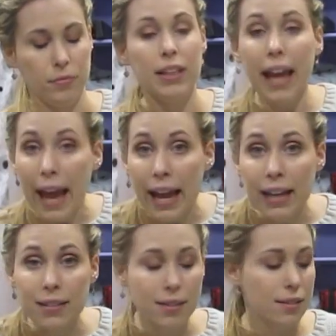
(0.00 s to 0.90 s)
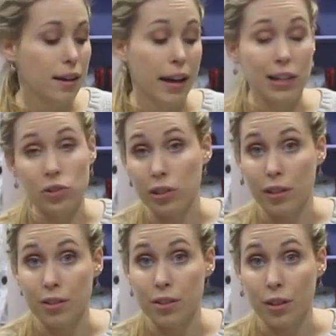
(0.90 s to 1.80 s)
case. I actually
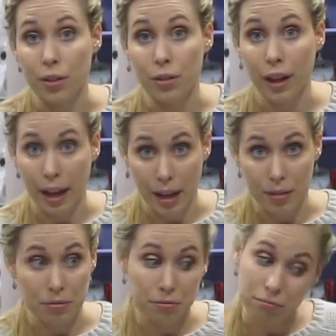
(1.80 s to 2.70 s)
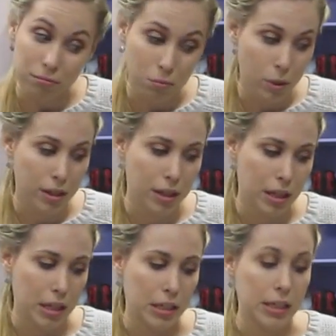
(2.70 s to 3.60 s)
also have one of
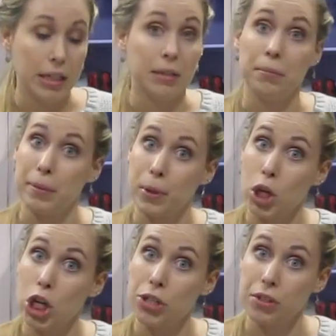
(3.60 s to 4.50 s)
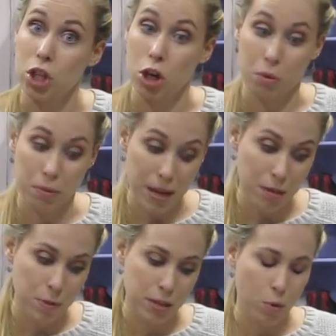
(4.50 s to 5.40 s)
these in my purse along with a
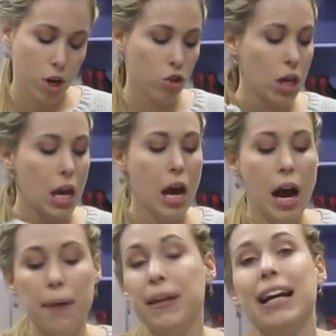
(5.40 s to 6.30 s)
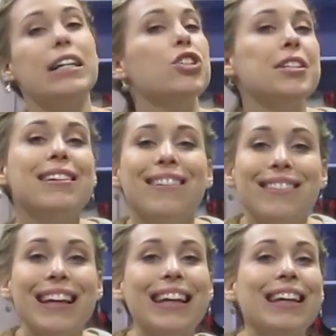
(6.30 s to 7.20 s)
mouthpiece brush, and I just
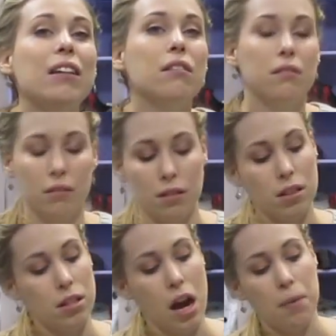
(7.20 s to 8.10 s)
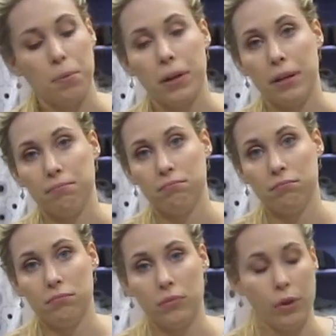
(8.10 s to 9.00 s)
clean the top rim.
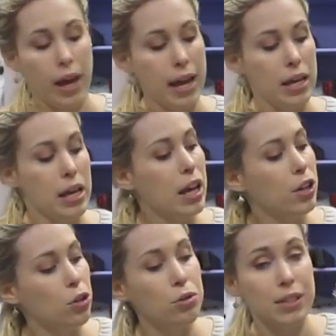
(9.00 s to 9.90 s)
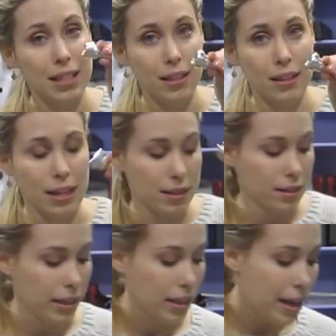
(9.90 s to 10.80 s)
Okay, and you'll see that that's
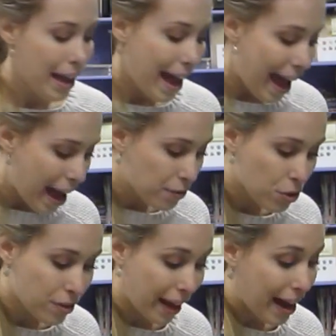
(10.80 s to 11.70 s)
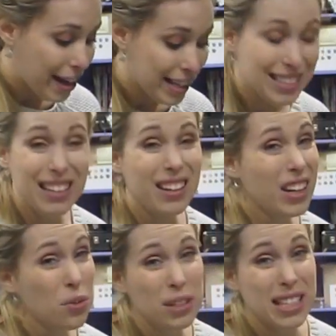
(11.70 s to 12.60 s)
clean. After that, it
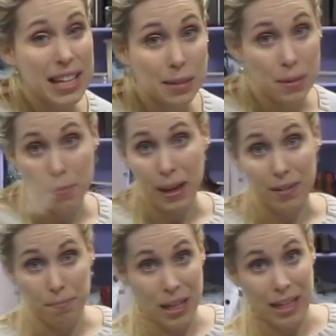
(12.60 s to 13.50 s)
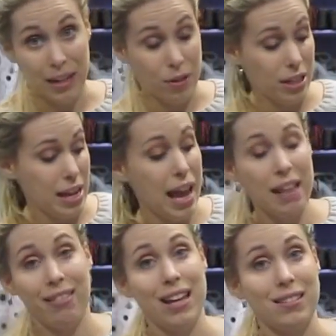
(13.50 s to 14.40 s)
only takes me about a minute every
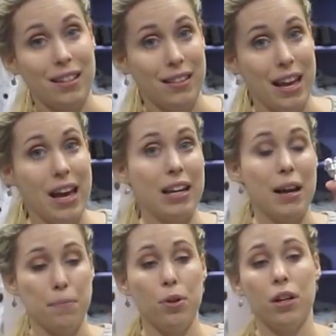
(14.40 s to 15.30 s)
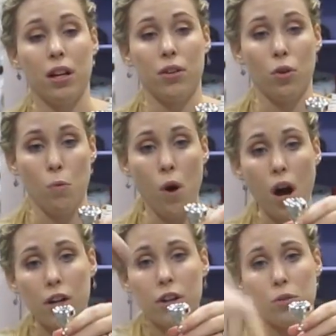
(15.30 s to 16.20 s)
day, less than that. I put it under
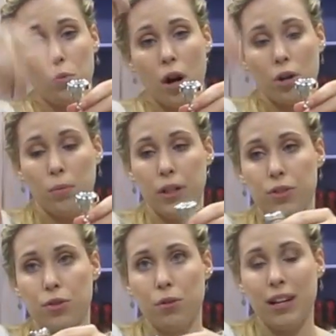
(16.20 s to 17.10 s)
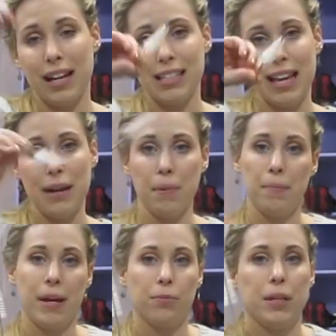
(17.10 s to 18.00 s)
water, the water runs through it. I take my
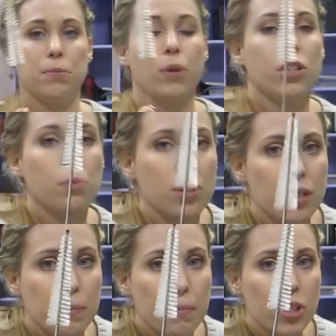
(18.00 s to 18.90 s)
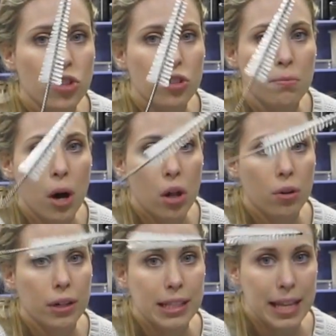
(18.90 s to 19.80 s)
mouthpiece brush, which is much
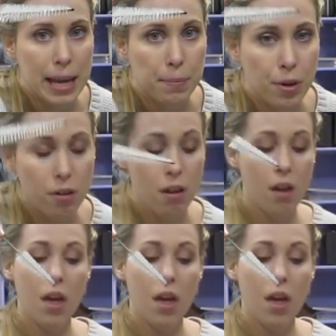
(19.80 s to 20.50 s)
smaller and tapered.